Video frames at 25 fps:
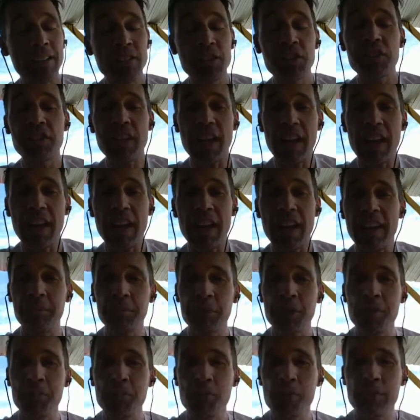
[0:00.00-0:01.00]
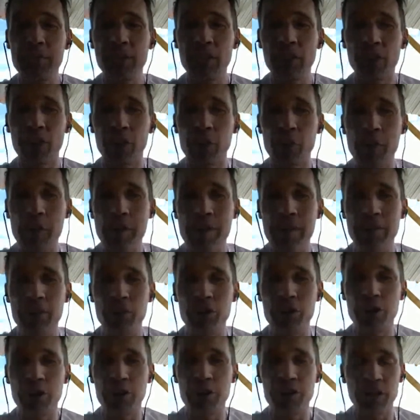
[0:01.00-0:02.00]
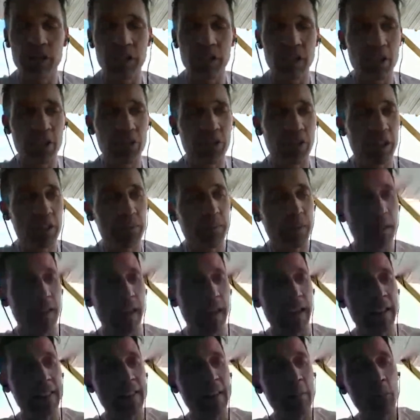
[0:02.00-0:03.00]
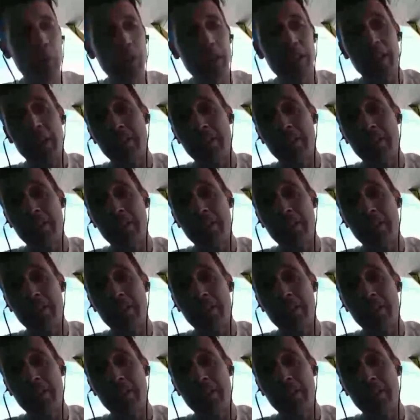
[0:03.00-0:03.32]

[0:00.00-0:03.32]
Instead, I'm going to move along with introducing you, Jesper, and then